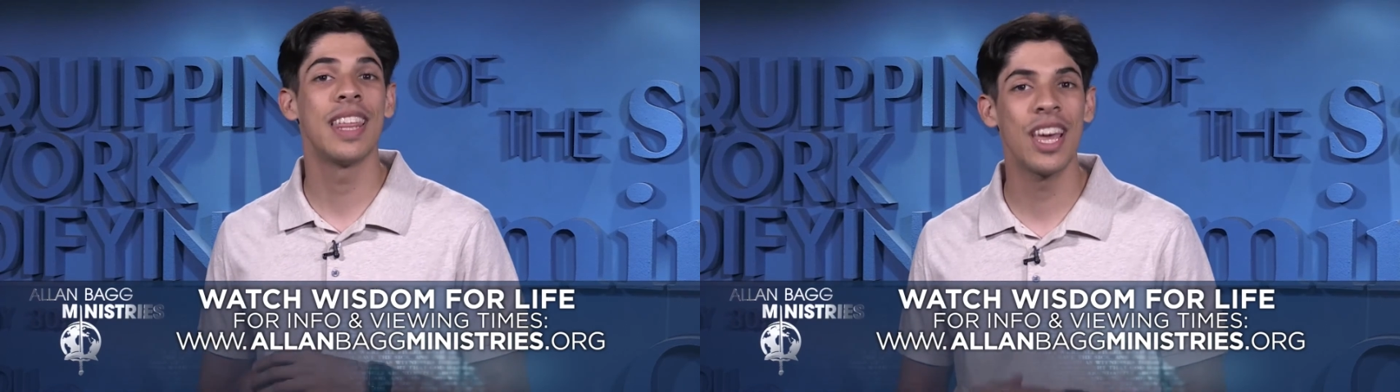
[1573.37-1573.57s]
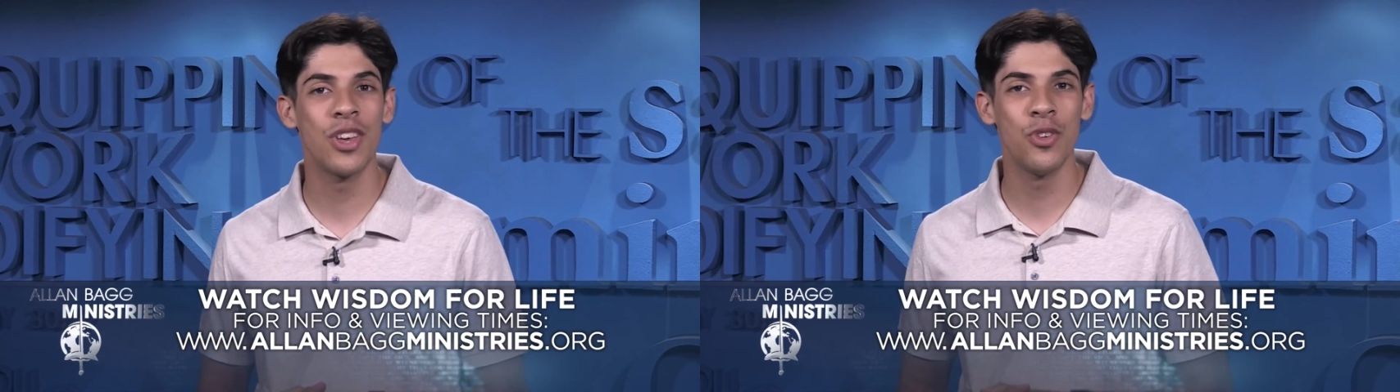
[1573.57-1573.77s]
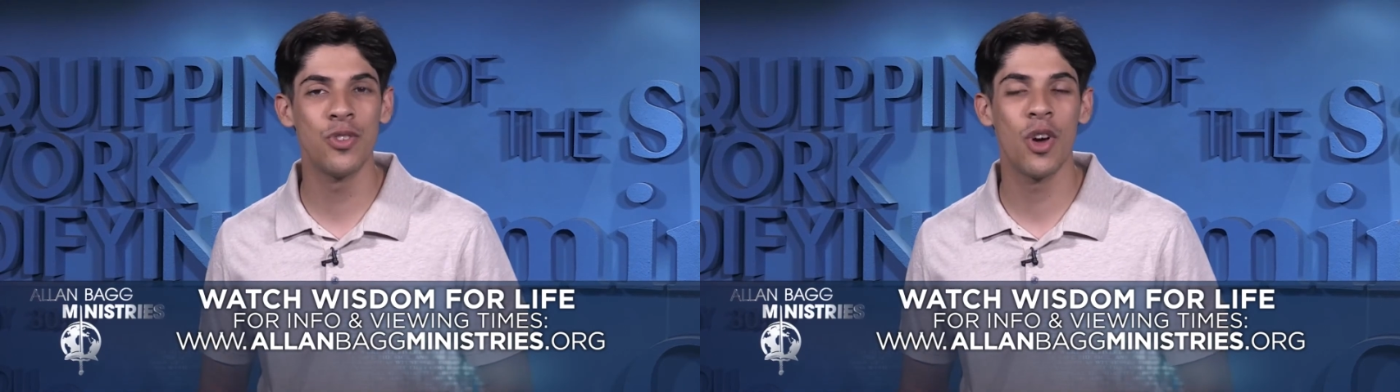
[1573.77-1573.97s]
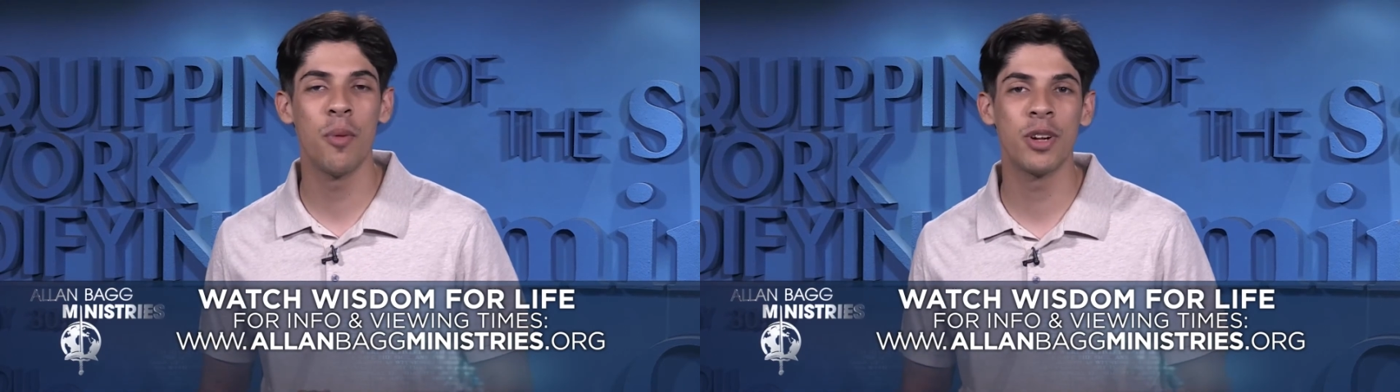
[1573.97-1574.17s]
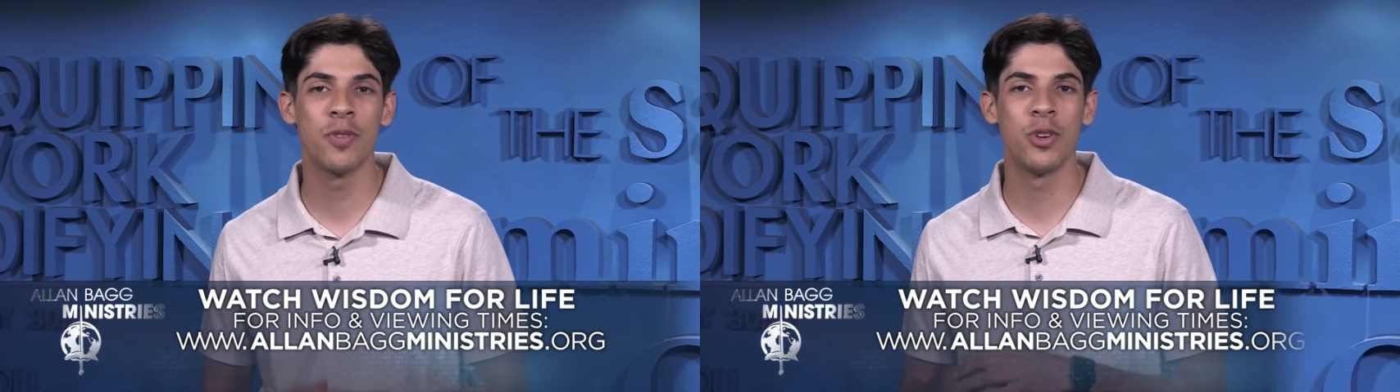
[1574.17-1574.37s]
Thank you so
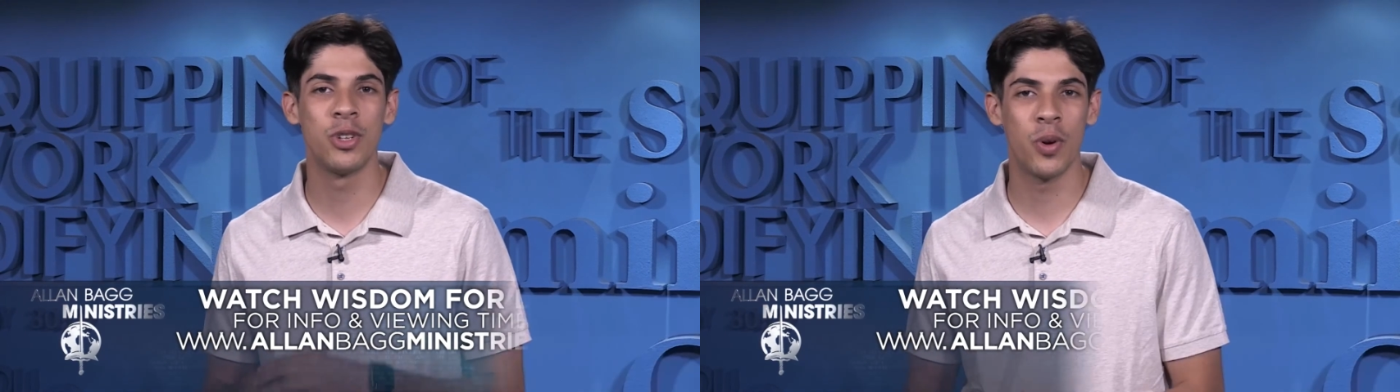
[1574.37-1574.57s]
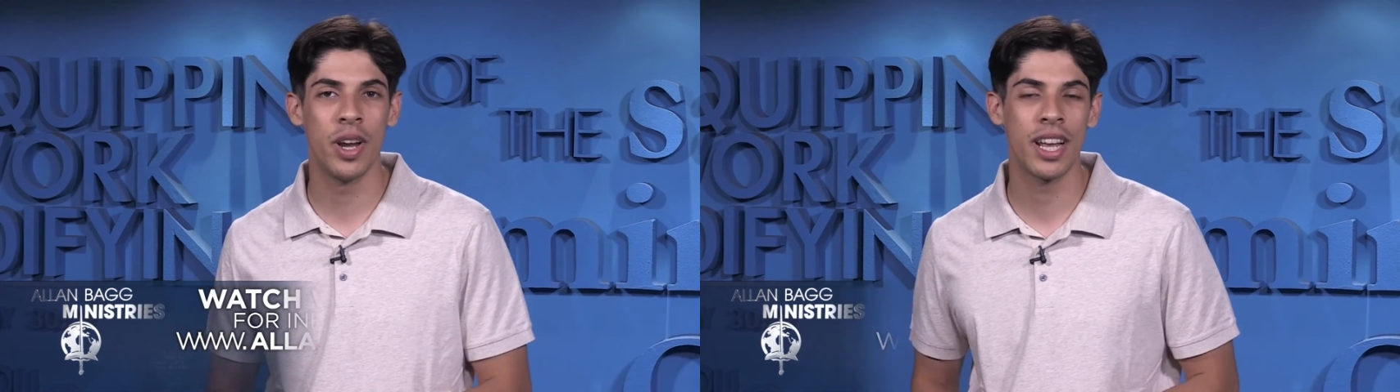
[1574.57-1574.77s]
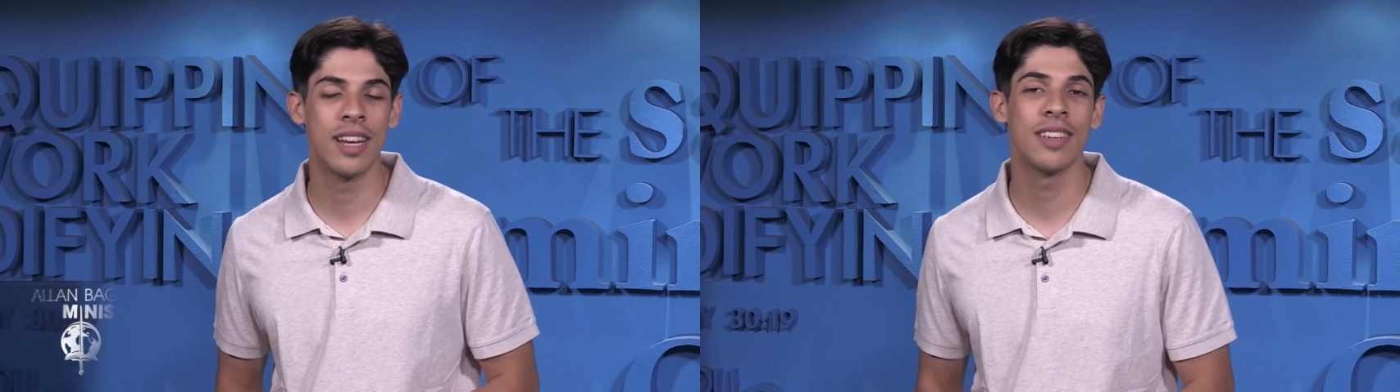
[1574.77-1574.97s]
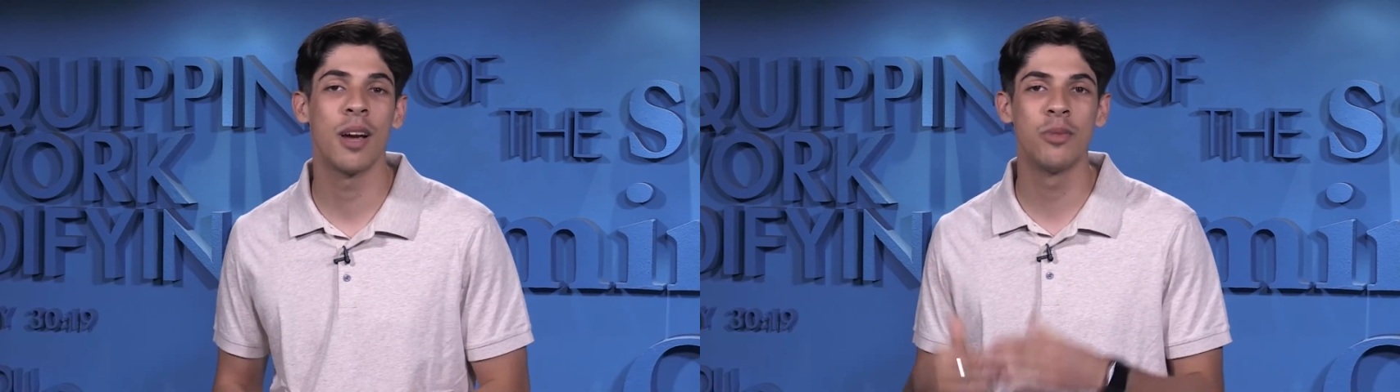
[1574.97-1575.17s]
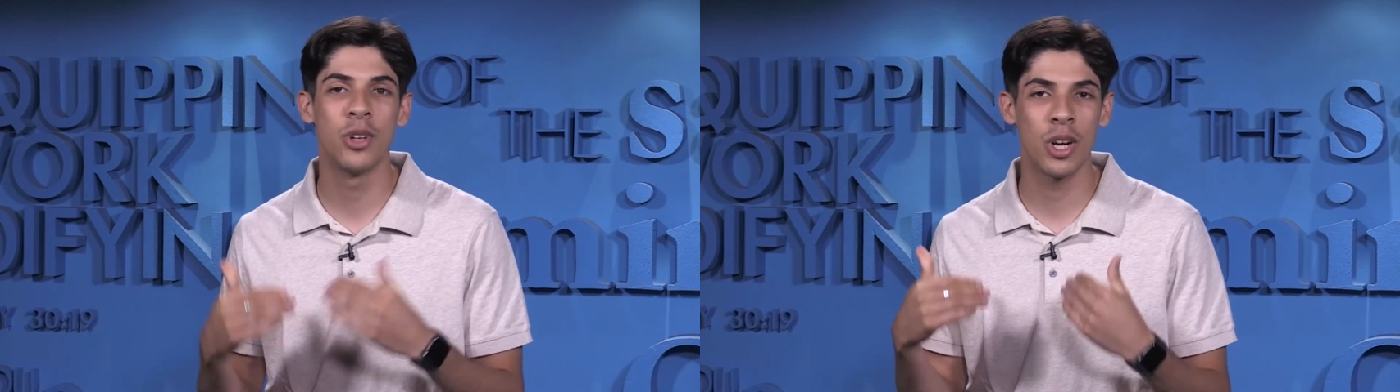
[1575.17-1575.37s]
much for joining us.
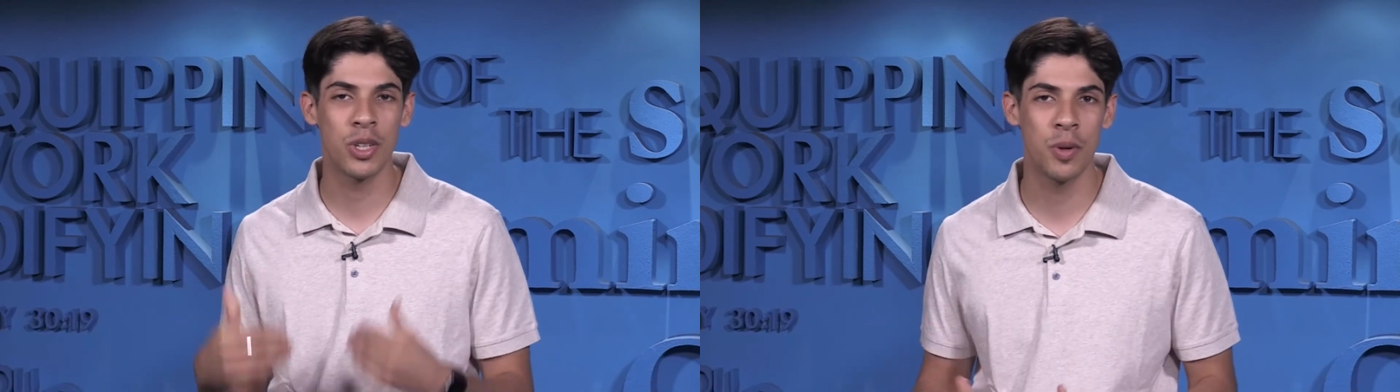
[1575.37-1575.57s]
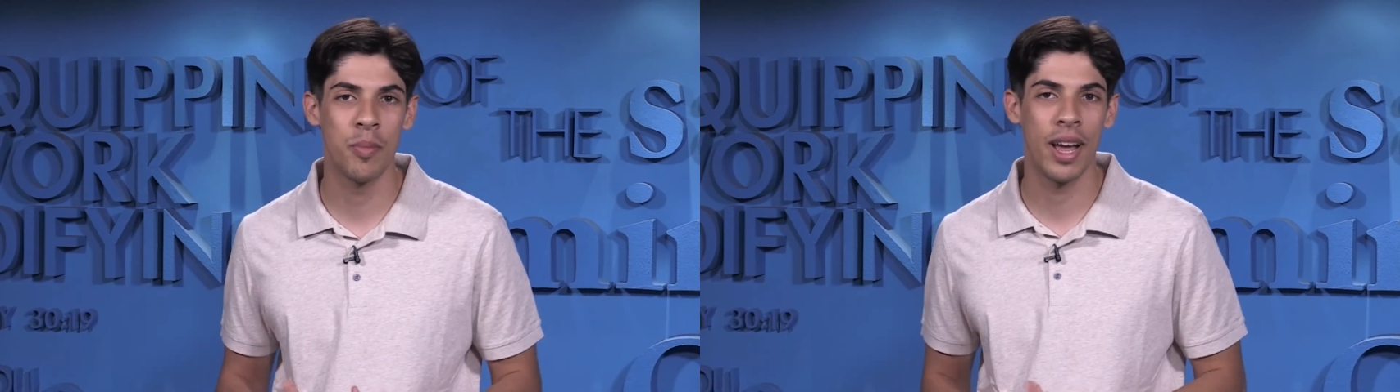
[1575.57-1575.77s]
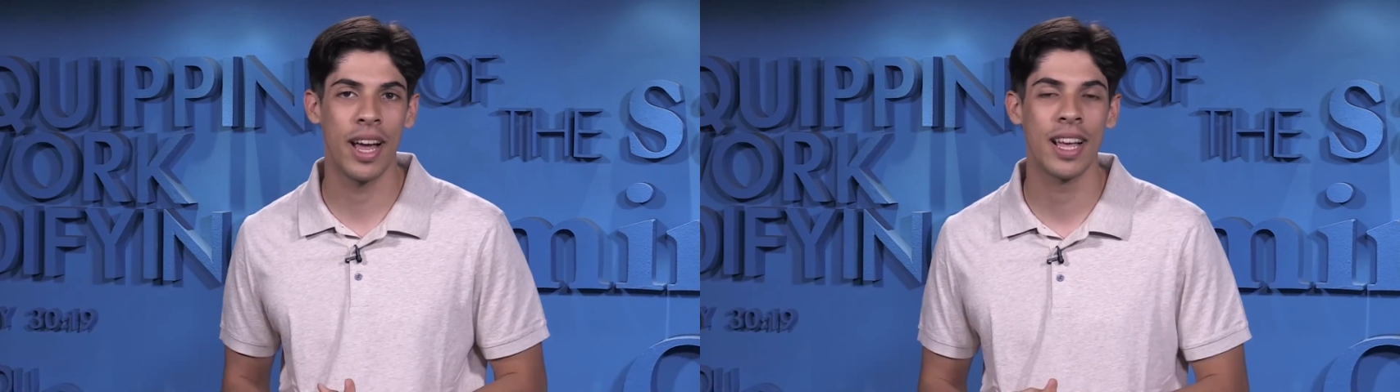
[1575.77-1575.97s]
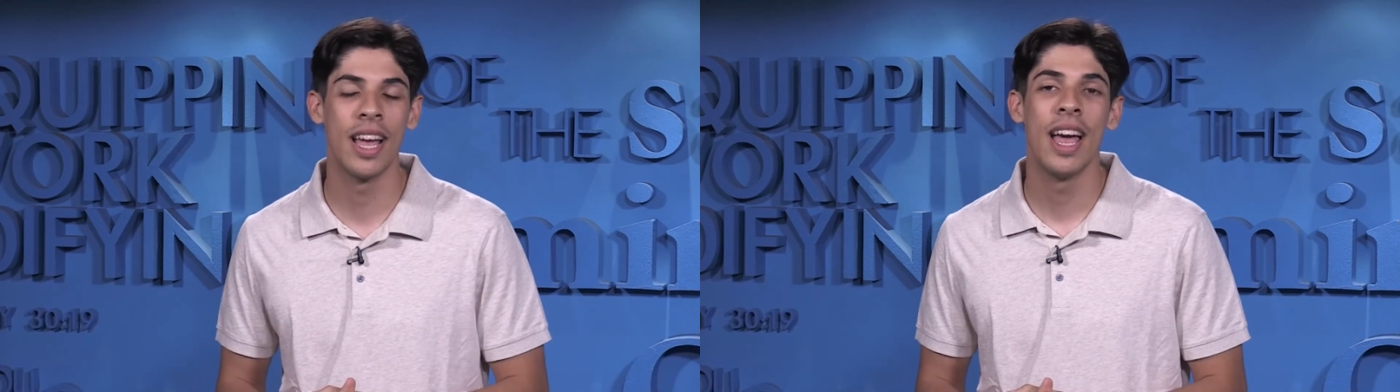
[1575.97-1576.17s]
I'm Joshua Bagg.